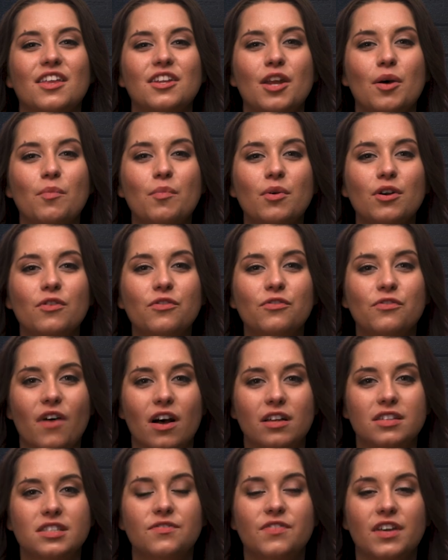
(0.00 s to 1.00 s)
The number of
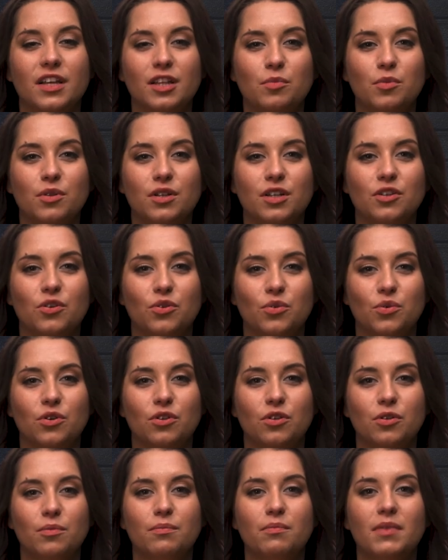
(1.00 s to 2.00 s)
fonts available in
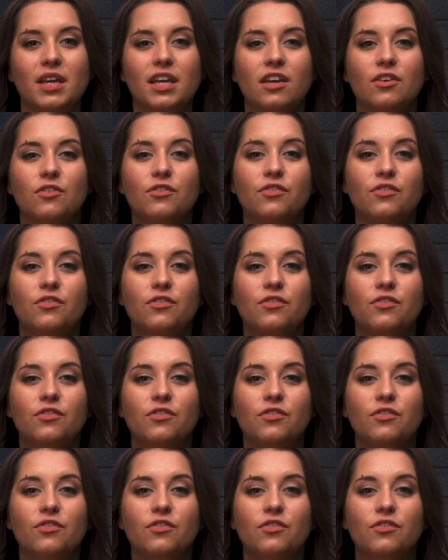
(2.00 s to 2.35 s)
Google make